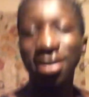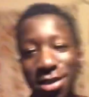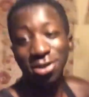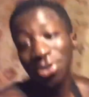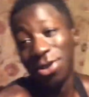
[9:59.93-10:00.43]

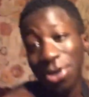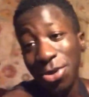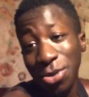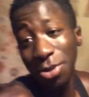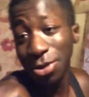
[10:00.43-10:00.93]
Just go on
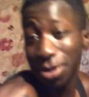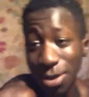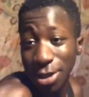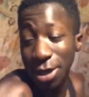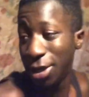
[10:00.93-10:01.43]
Google, you know what I'm
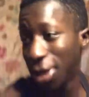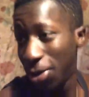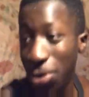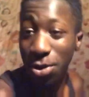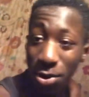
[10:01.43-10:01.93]
saying? Like
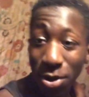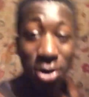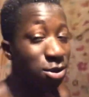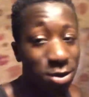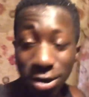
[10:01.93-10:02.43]
Google. Or,
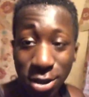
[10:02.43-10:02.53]
you know, you